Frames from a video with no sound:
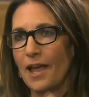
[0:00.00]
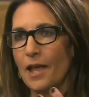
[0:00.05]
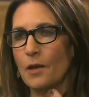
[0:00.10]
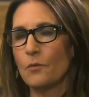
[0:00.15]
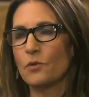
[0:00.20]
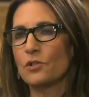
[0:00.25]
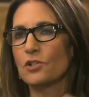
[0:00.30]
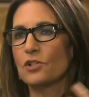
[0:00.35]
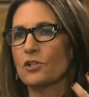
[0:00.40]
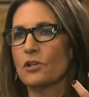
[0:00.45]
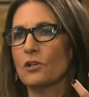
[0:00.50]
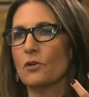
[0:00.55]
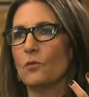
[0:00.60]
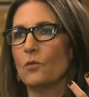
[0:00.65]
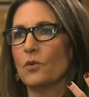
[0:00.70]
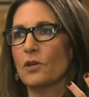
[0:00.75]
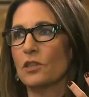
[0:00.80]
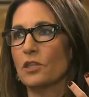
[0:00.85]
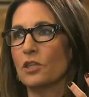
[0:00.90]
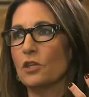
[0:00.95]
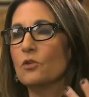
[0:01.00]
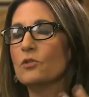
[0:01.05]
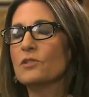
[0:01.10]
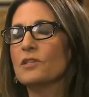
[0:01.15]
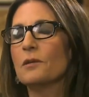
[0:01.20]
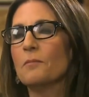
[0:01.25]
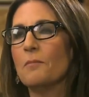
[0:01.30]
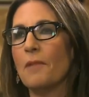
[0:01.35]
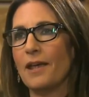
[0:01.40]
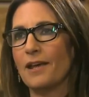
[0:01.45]
and with
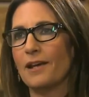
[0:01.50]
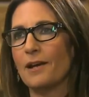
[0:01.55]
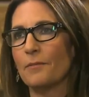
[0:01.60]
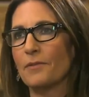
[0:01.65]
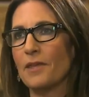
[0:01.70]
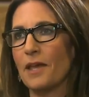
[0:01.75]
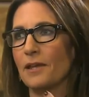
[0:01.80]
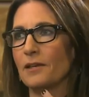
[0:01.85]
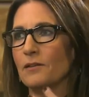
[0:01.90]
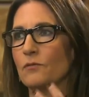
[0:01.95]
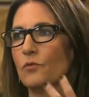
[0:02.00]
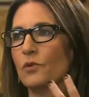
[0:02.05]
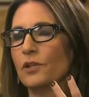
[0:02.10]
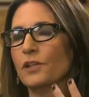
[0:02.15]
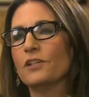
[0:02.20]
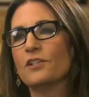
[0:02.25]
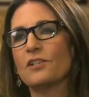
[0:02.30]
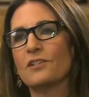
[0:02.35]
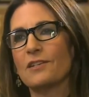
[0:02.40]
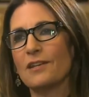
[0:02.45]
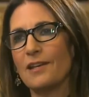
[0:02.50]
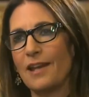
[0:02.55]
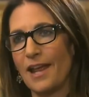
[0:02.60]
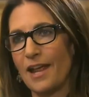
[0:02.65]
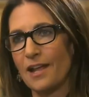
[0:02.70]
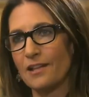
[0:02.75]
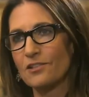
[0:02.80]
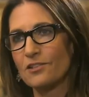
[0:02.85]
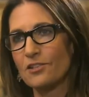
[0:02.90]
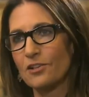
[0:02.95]
using makeup that really just
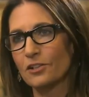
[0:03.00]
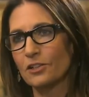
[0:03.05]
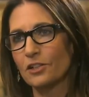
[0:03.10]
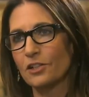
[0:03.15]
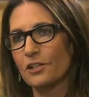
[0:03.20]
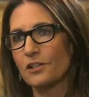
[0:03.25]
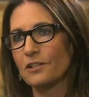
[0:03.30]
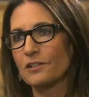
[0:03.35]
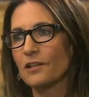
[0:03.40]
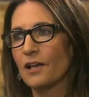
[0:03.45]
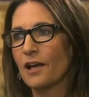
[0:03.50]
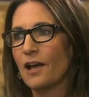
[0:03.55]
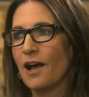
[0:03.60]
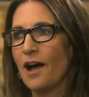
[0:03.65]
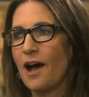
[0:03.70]
enhanced their looks,